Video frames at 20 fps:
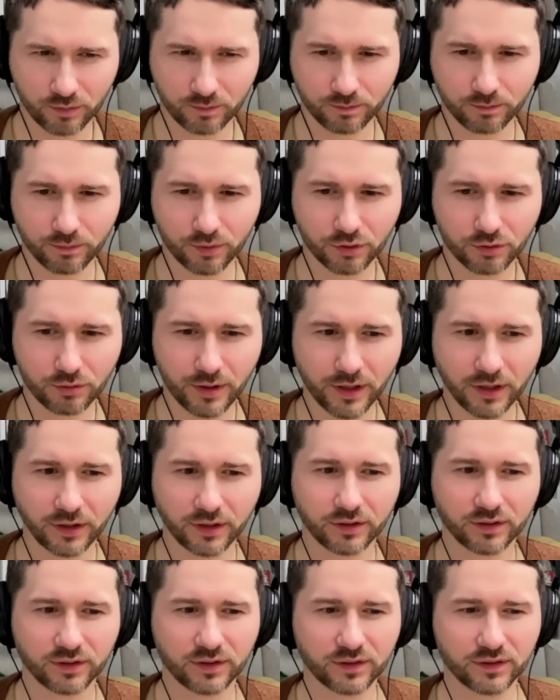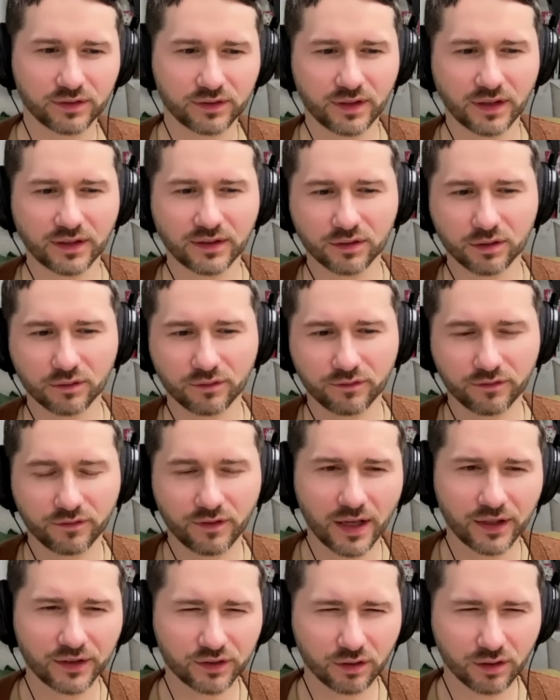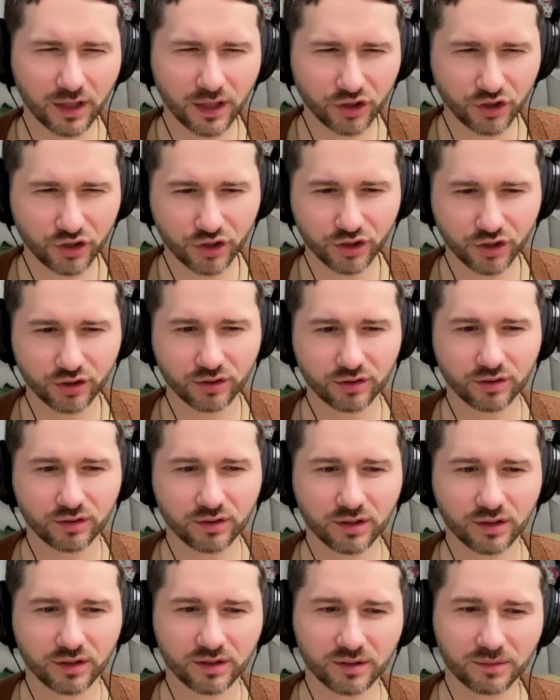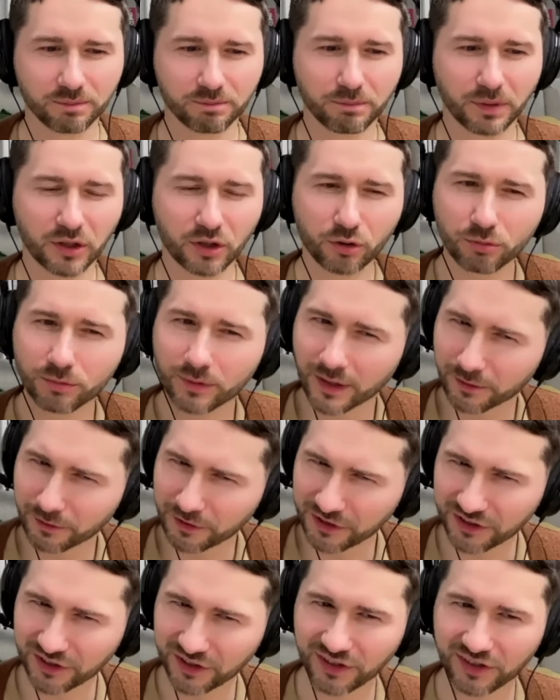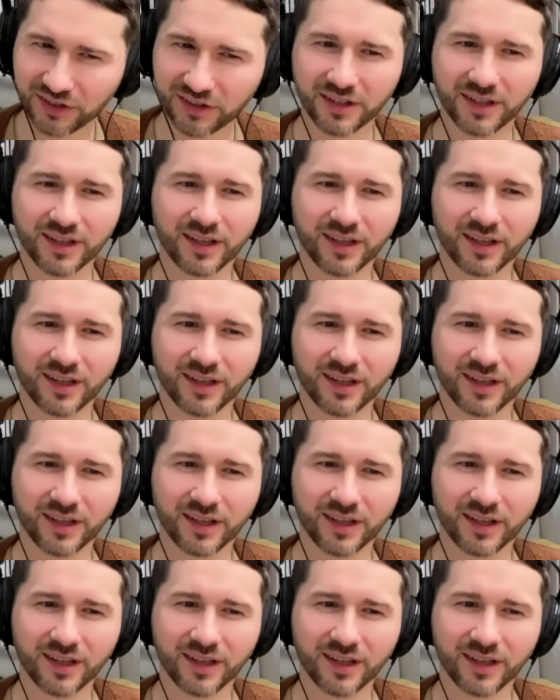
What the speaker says: portraying this sense of isolation and peculiarity?